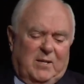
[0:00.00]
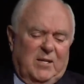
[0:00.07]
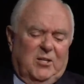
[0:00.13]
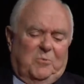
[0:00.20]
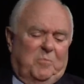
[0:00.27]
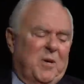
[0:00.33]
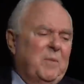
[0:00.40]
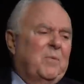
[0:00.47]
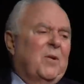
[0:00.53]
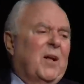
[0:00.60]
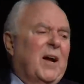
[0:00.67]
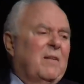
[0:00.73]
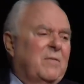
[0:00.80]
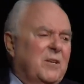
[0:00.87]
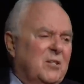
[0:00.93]
these people
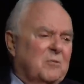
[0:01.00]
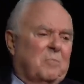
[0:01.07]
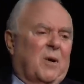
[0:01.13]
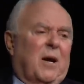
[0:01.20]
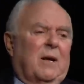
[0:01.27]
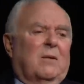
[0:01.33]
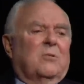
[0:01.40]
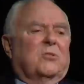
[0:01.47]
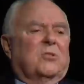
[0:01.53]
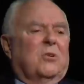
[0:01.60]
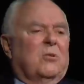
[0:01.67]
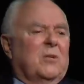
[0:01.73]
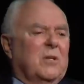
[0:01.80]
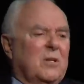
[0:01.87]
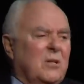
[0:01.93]
have these bottles
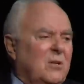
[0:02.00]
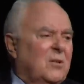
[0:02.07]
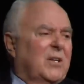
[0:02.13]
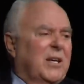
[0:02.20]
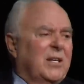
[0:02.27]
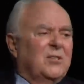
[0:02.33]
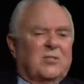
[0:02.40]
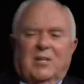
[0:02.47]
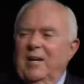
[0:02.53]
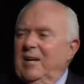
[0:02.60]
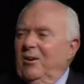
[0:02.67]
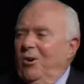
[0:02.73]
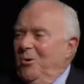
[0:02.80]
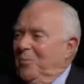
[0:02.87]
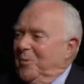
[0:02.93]
so that little kids
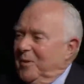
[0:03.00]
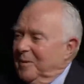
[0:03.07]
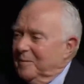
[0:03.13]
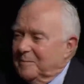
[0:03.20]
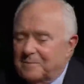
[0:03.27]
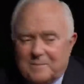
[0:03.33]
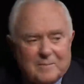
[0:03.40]
can't open them